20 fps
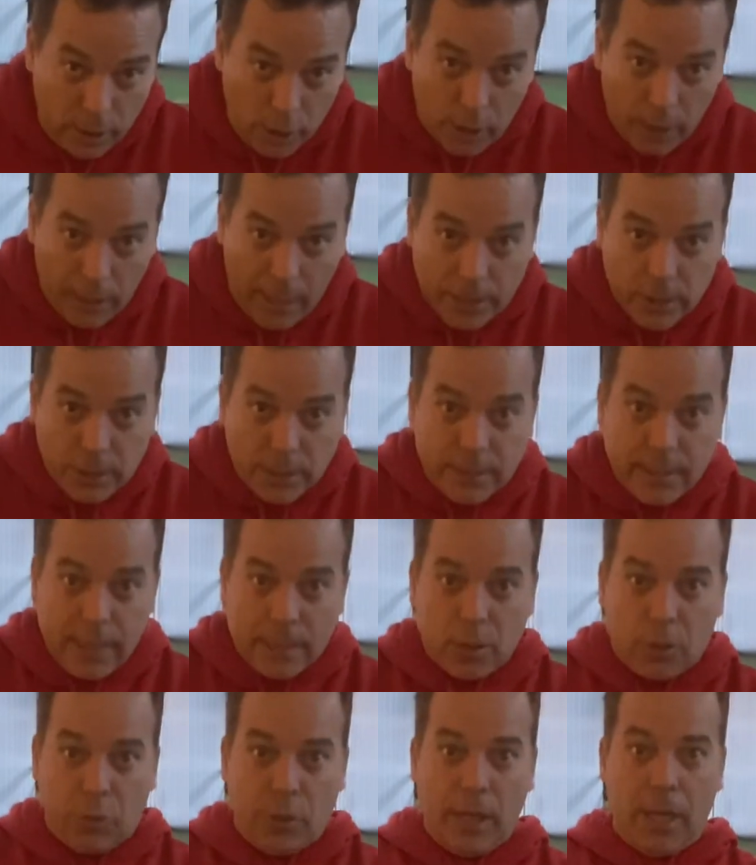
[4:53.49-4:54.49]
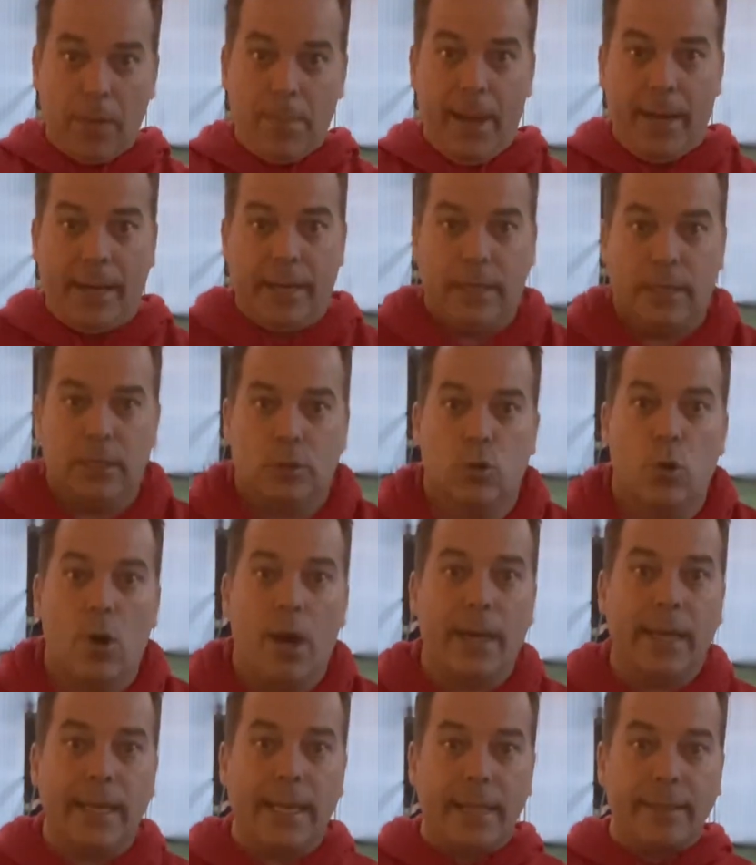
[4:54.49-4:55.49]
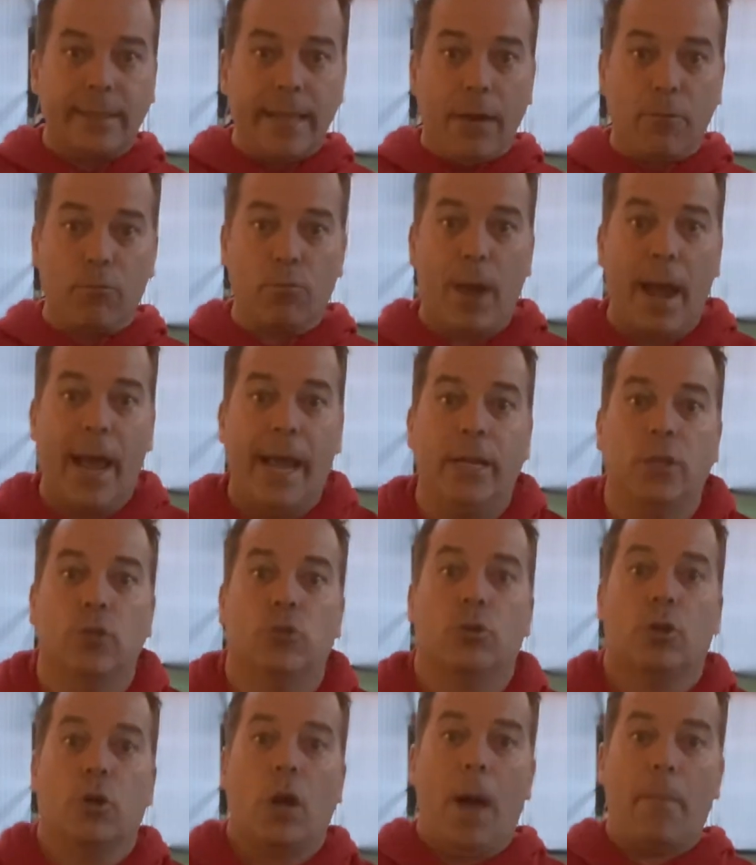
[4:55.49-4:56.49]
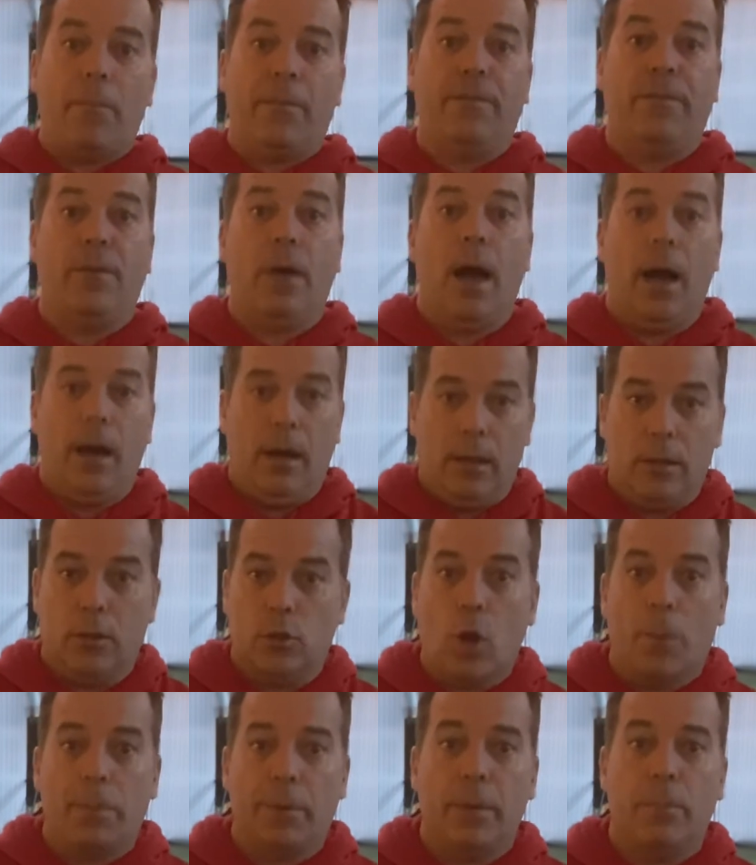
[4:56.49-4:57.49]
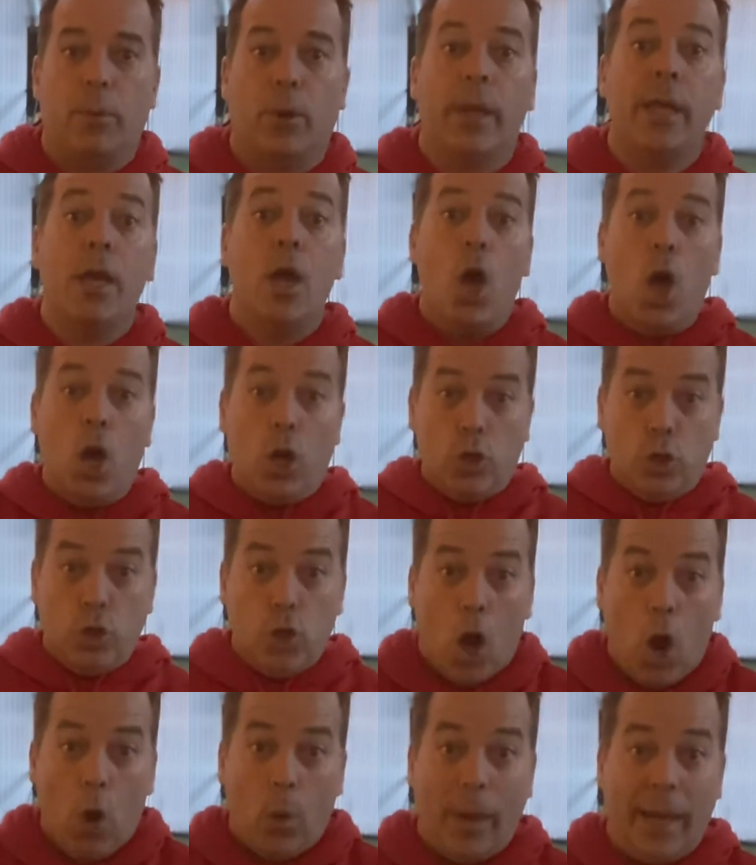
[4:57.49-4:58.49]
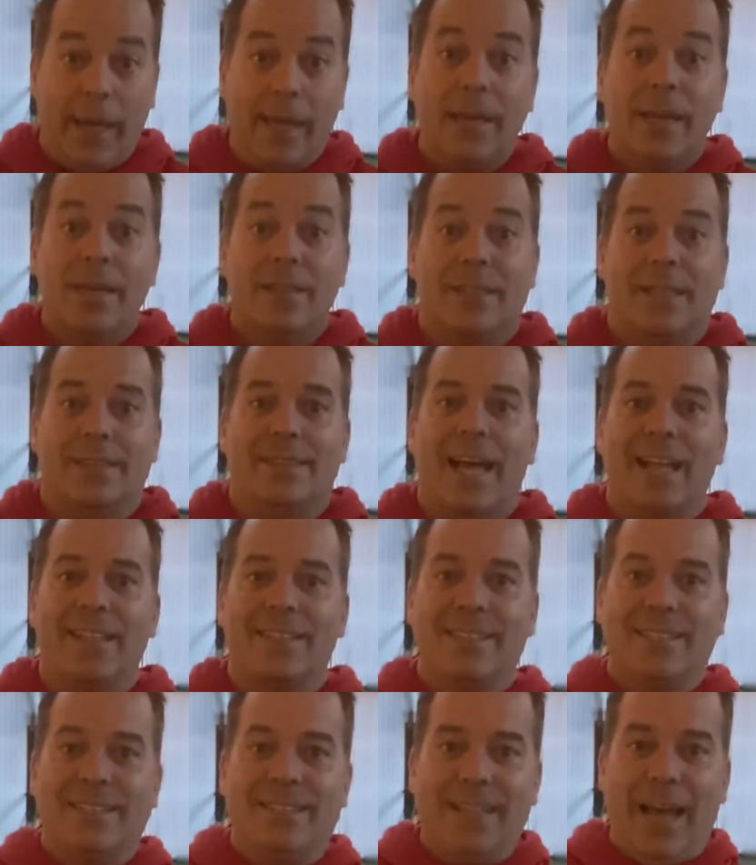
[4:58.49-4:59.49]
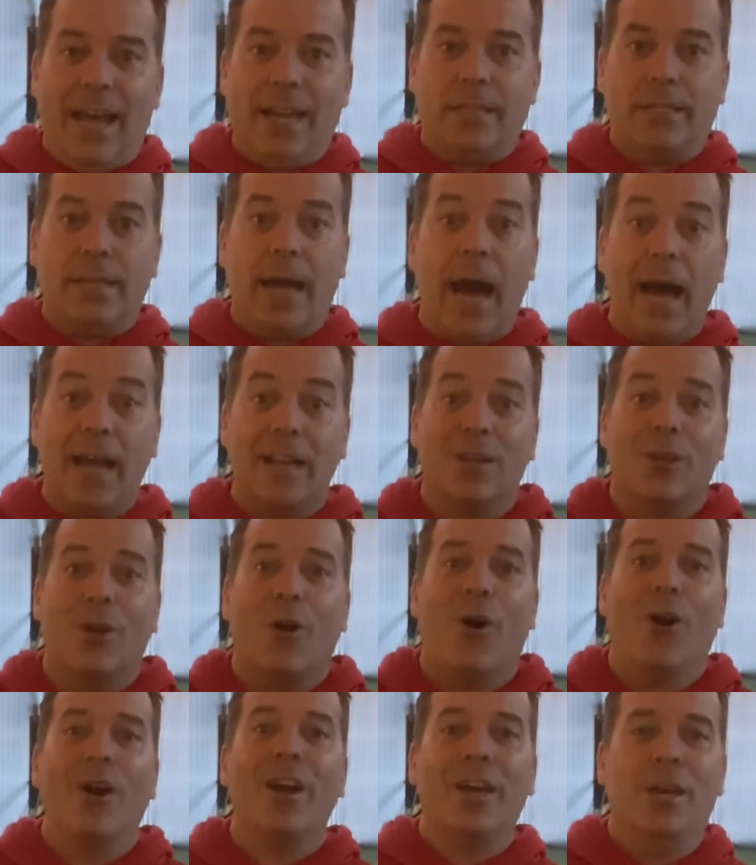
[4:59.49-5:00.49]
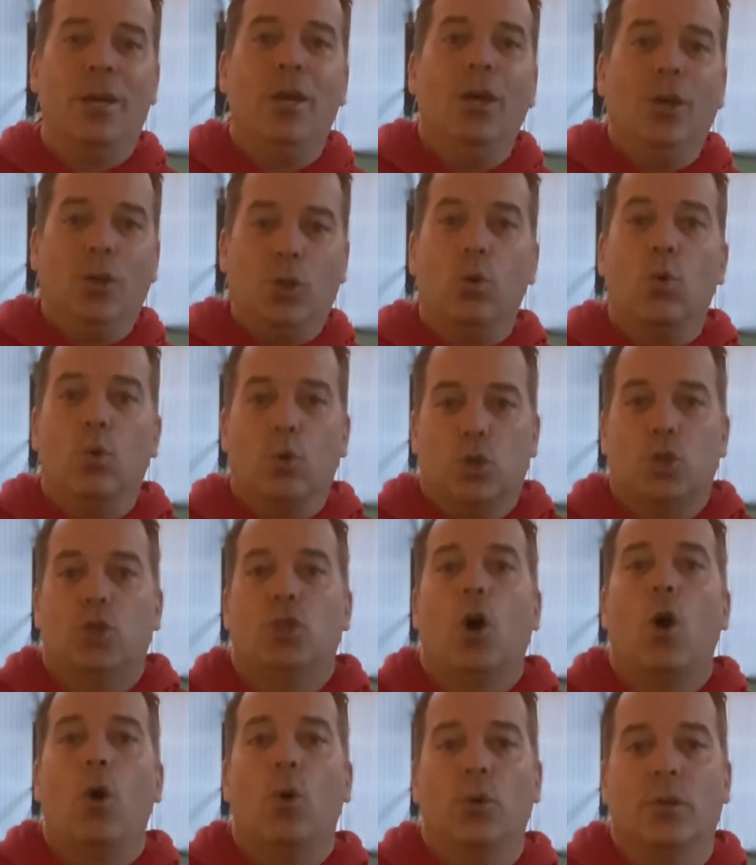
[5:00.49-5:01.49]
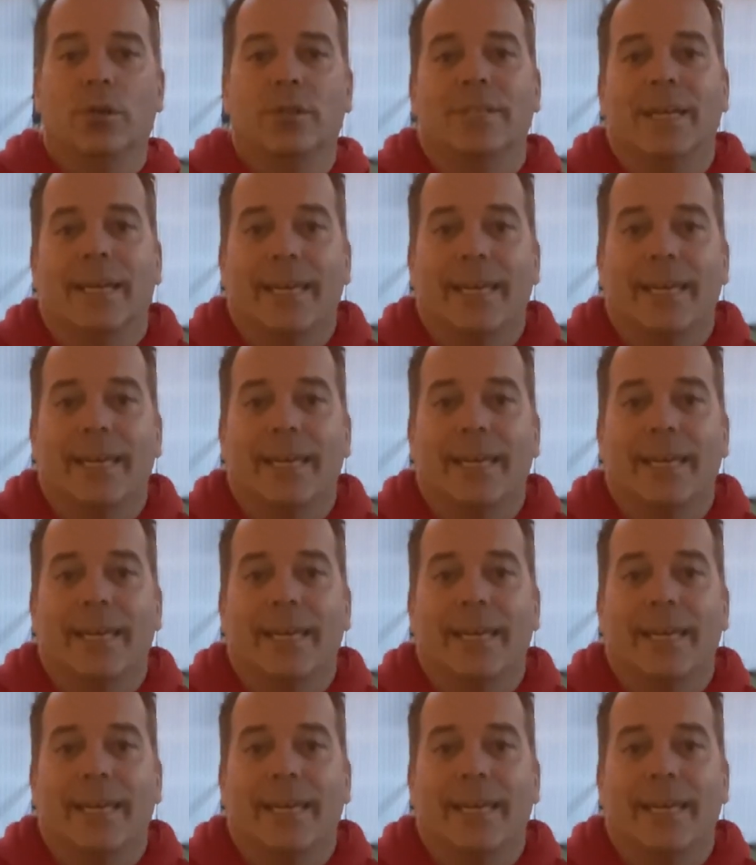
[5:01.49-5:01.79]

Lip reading: You can actually start to think about trying to get that range to the top of your body, knowing that that's starting to unlock your shoulders and